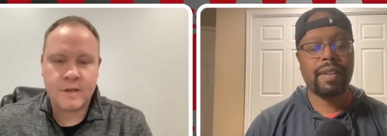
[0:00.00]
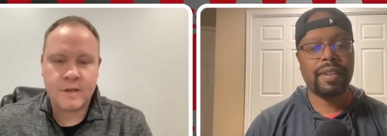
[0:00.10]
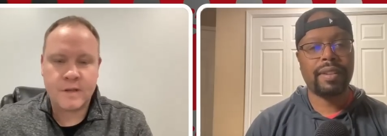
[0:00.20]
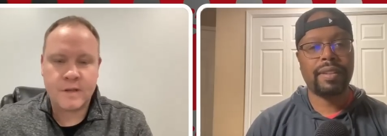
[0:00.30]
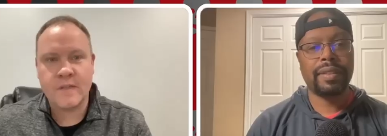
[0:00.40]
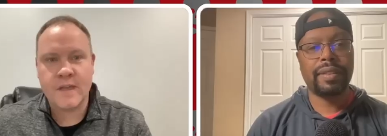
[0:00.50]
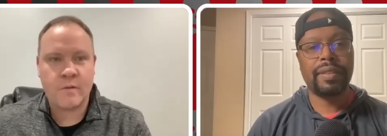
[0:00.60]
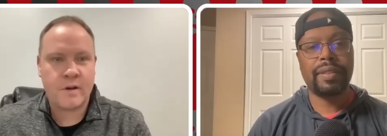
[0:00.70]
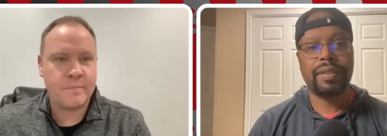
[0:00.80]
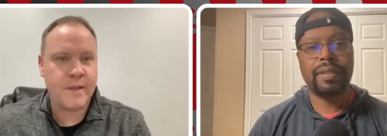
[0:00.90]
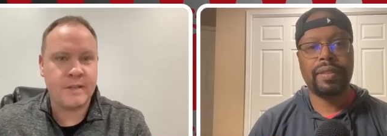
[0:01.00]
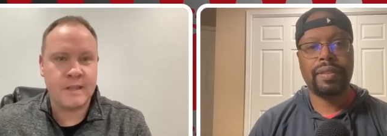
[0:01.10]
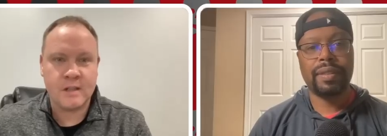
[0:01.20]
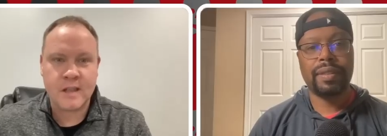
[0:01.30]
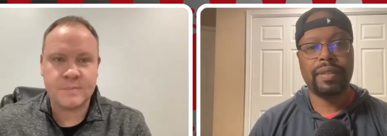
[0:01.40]
Speaker 1: people that were maybe a
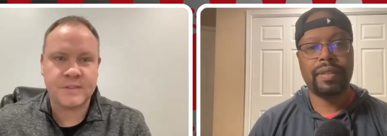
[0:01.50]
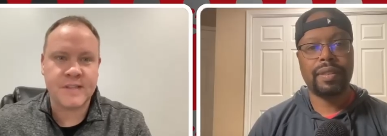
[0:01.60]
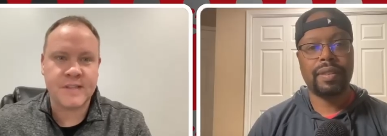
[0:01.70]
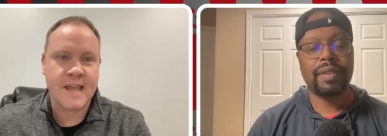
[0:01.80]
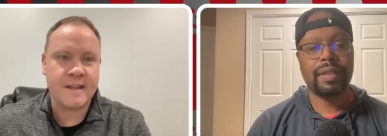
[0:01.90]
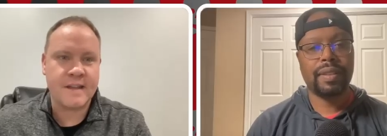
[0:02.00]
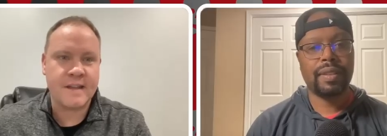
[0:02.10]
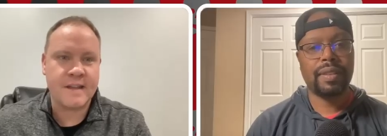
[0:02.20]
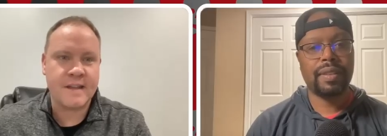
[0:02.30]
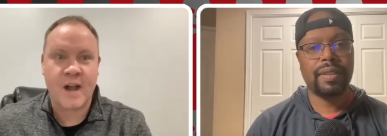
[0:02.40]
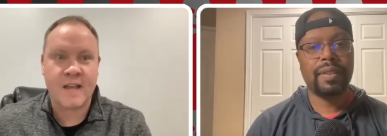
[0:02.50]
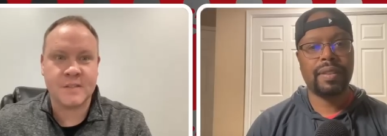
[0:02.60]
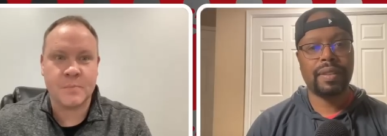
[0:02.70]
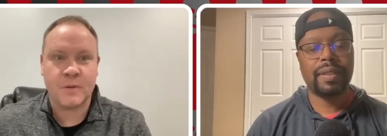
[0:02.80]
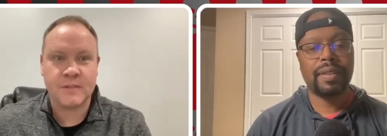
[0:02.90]
little upset, you know,
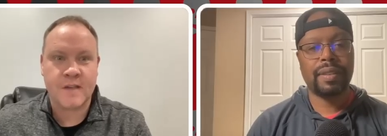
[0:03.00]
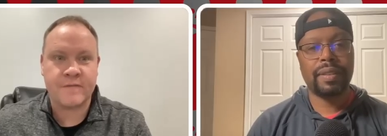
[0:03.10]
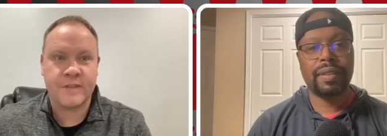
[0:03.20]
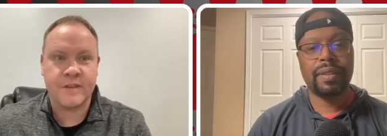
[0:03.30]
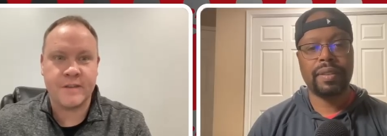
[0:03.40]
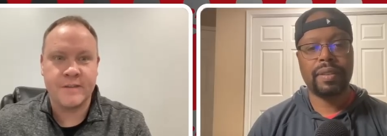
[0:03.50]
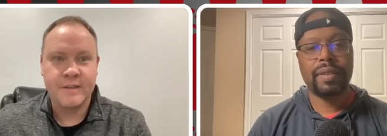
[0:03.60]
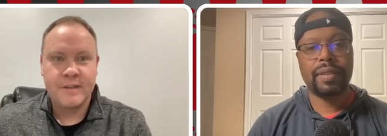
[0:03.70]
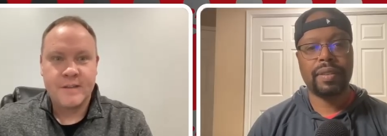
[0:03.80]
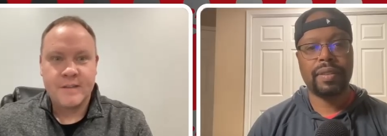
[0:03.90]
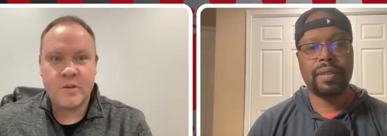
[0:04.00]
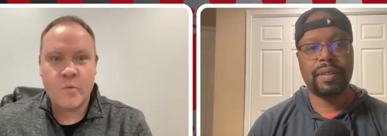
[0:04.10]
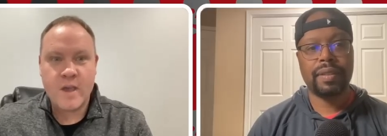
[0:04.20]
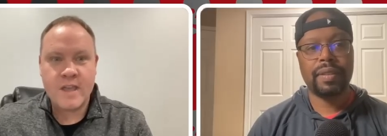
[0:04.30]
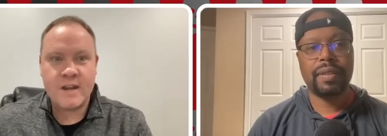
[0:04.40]
Nebraska pulls off the the
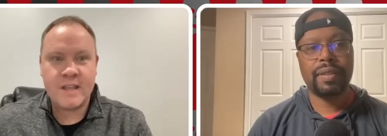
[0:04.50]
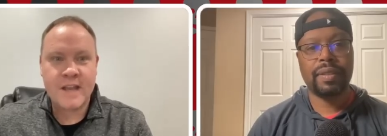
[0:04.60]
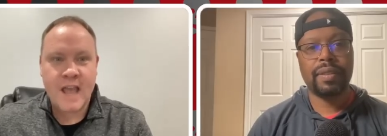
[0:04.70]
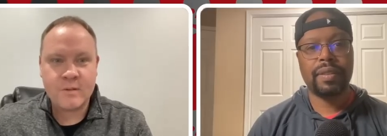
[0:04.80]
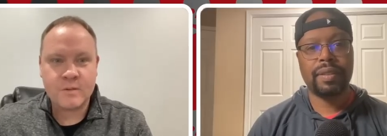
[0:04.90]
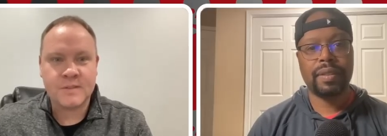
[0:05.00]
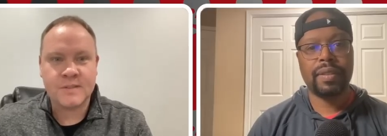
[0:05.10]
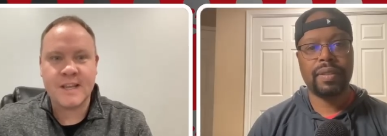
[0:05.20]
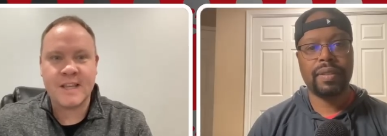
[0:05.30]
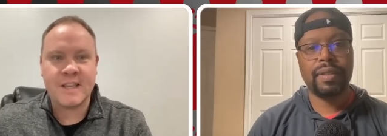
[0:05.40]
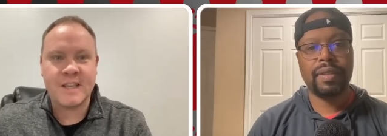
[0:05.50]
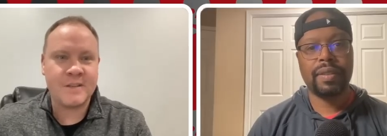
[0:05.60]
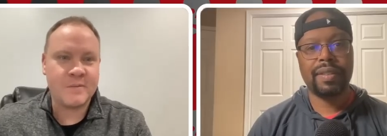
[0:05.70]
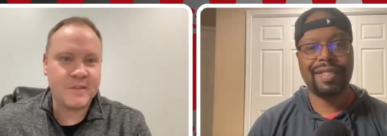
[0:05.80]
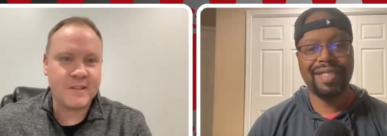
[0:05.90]
win in Iowa
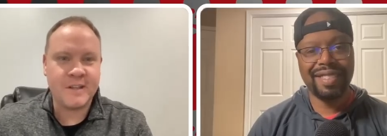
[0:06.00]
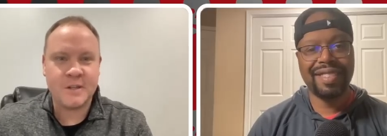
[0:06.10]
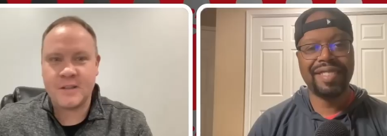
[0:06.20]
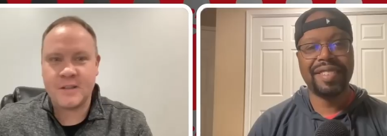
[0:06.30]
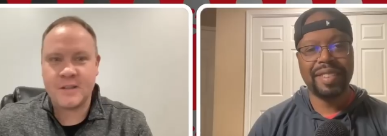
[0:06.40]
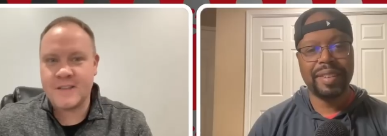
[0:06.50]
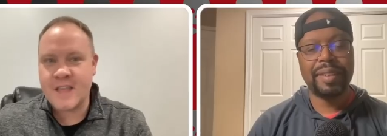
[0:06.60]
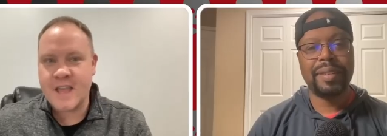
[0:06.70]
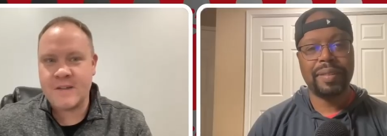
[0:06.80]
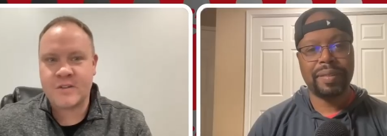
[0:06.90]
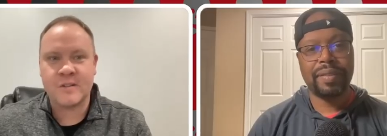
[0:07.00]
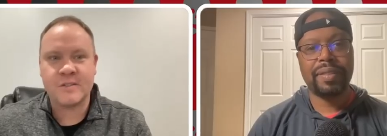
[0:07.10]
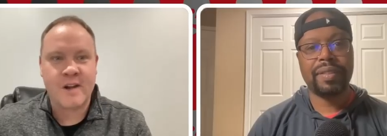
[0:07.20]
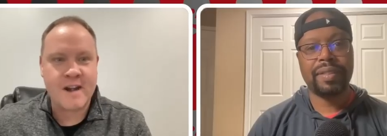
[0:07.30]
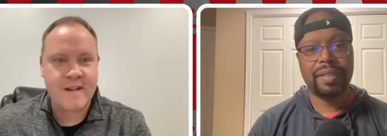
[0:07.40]
City and then turns
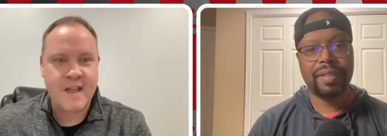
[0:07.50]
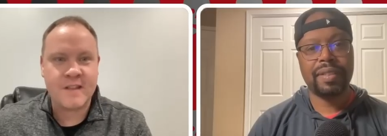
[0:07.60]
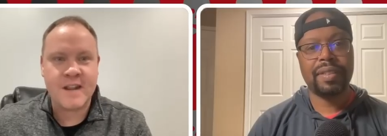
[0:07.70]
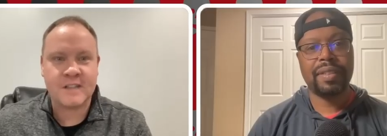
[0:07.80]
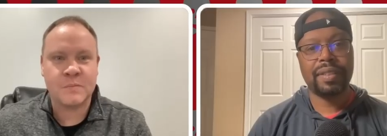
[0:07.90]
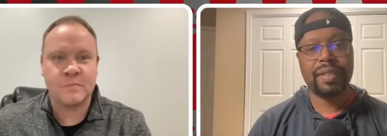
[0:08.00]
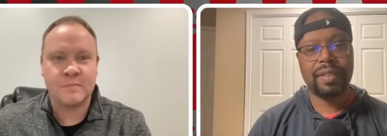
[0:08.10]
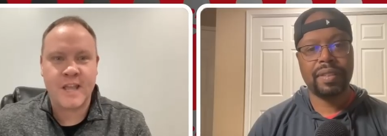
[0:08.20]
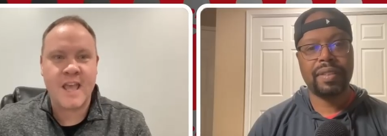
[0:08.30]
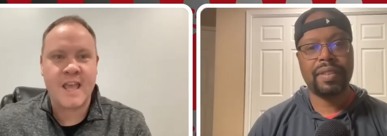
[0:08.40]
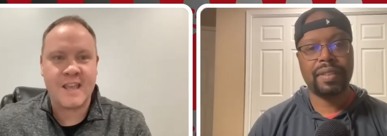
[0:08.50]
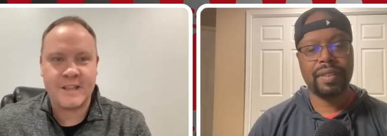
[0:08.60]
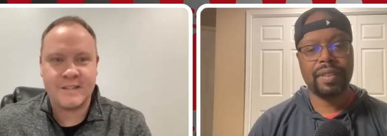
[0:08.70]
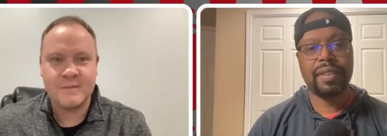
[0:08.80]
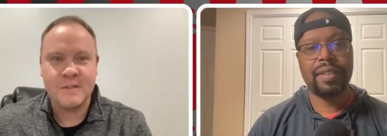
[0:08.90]
right around the next day
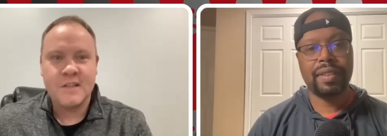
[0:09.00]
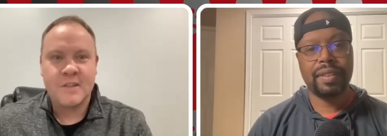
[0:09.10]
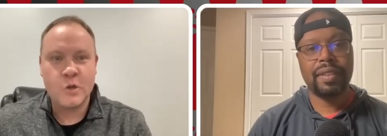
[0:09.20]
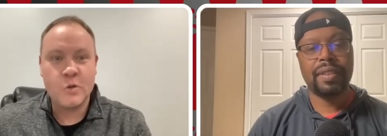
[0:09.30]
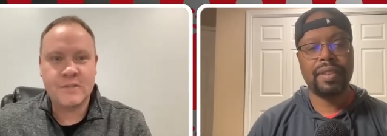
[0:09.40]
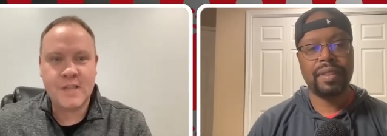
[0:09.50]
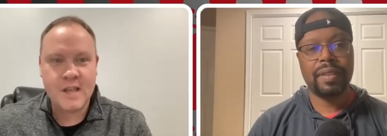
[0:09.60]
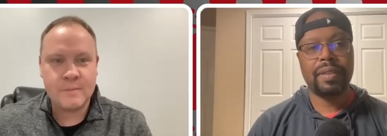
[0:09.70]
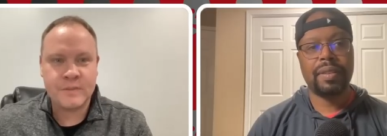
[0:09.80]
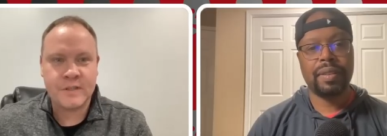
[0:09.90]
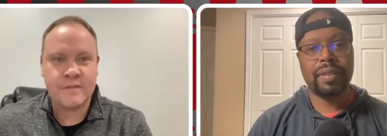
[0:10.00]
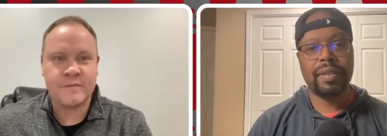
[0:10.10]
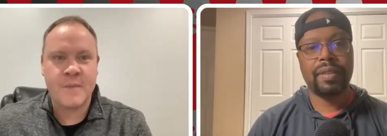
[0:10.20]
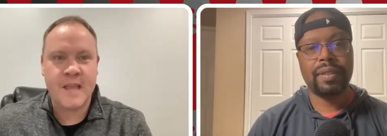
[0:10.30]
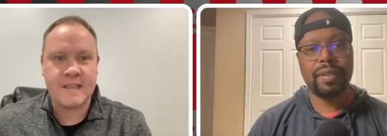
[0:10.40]
and news comes
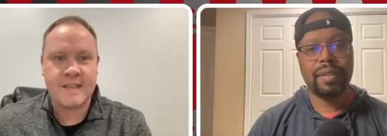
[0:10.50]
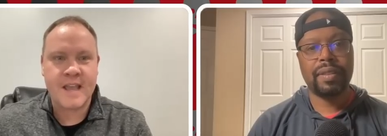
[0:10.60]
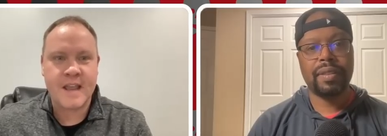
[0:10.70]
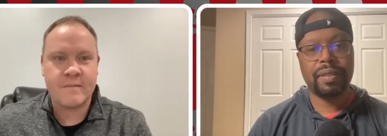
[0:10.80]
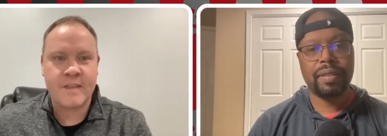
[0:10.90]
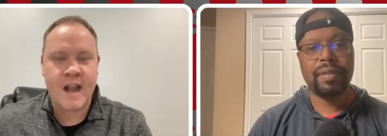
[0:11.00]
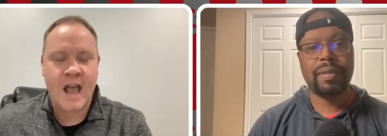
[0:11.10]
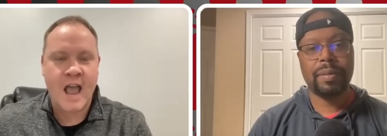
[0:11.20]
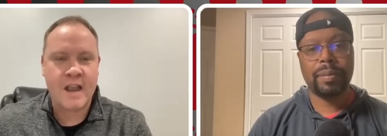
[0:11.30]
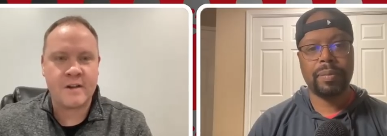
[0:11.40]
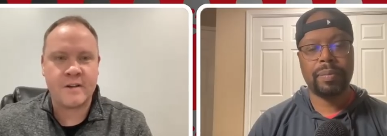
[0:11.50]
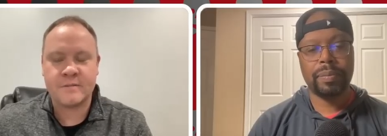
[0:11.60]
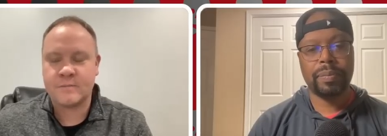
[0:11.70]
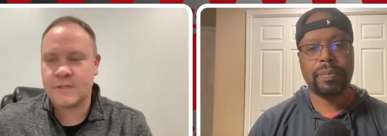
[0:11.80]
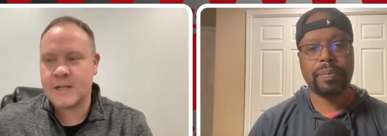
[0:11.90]
of making that that
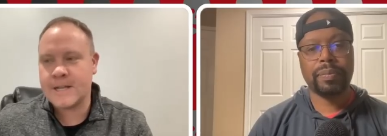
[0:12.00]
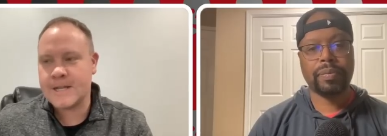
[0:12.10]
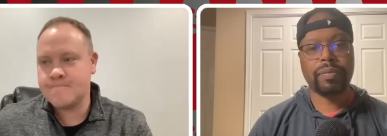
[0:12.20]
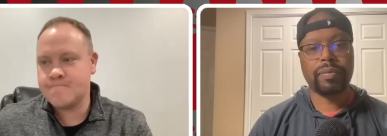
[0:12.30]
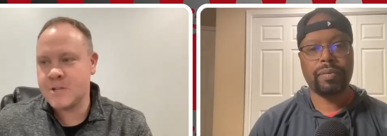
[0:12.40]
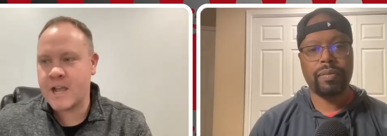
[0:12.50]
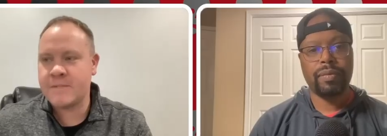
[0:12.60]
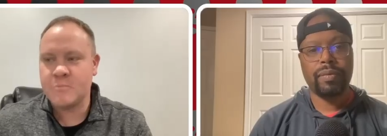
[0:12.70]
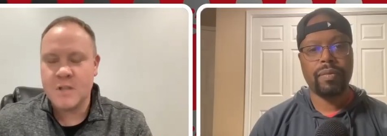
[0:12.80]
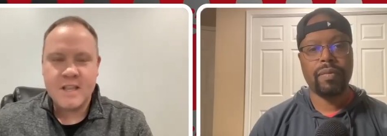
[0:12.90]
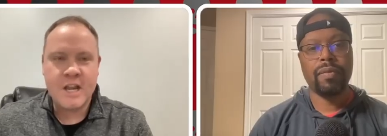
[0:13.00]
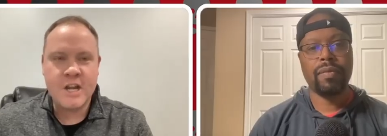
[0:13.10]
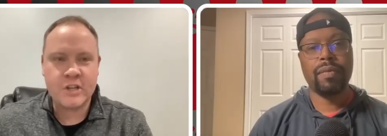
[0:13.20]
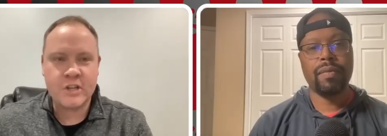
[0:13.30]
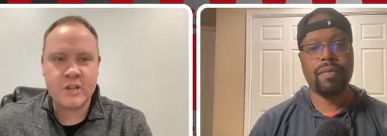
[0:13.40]
hire. Um, you know, I
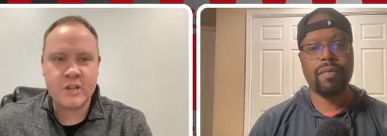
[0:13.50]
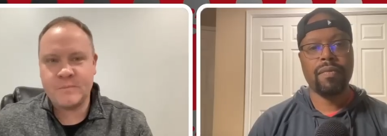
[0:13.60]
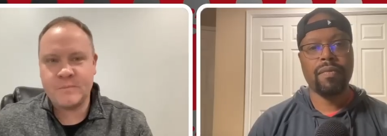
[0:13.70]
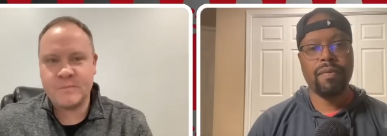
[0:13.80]
initially